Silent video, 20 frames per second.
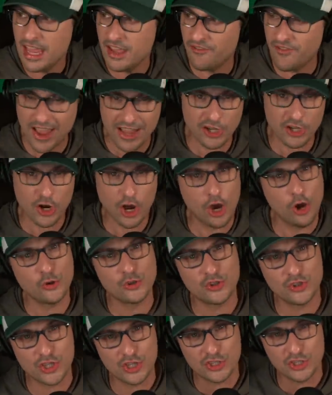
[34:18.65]
If I could
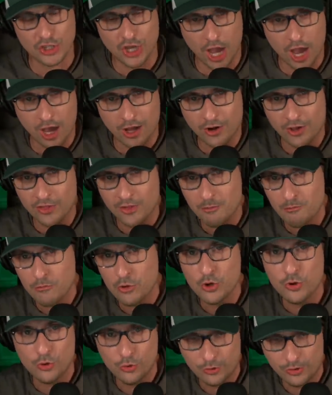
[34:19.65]
host this con on the
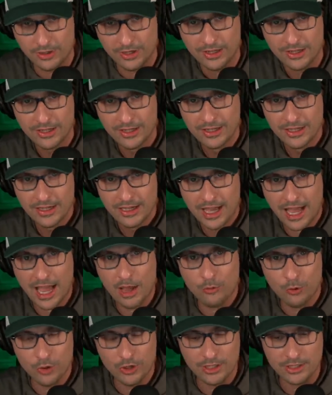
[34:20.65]
moon,
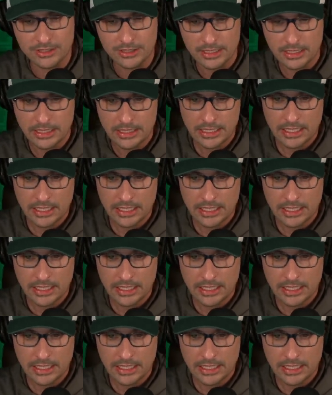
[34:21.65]
I would.